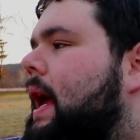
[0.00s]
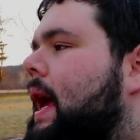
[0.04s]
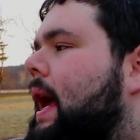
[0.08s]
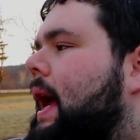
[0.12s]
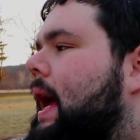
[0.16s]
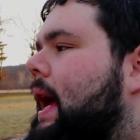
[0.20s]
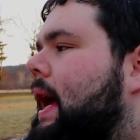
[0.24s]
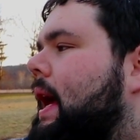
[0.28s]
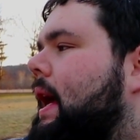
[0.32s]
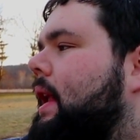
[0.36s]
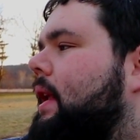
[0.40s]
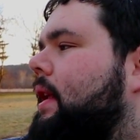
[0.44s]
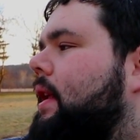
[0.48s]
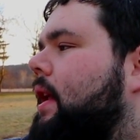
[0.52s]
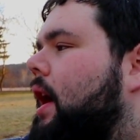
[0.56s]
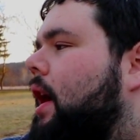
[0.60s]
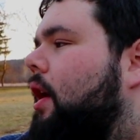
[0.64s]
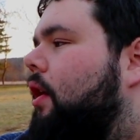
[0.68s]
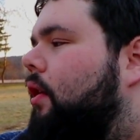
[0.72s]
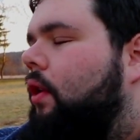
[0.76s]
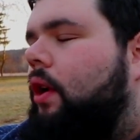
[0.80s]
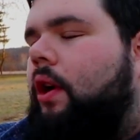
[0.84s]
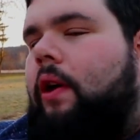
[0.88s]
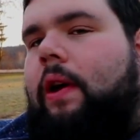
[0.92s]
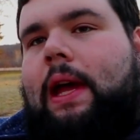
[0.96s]
and
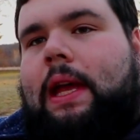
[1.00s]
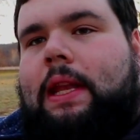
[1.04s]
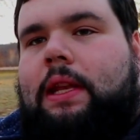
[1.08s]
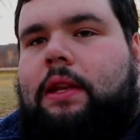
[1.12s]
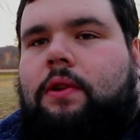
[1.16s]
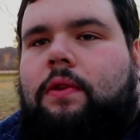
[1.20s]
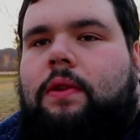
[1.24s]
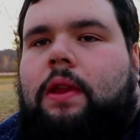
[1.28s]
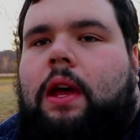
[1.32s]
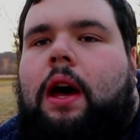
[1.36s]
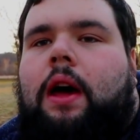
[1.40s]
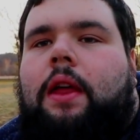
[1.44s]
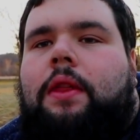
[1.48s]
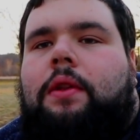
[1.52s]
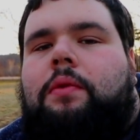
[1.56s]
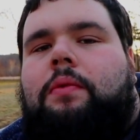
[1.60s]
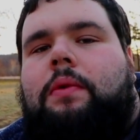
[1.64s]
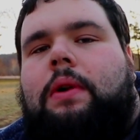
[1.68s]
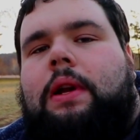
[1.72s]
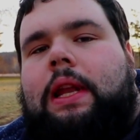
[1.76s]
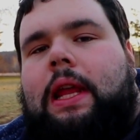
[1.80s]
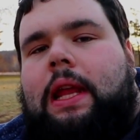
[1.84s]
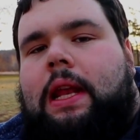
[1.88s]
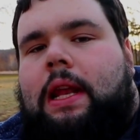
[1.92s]
I'll go ahead and do the other one,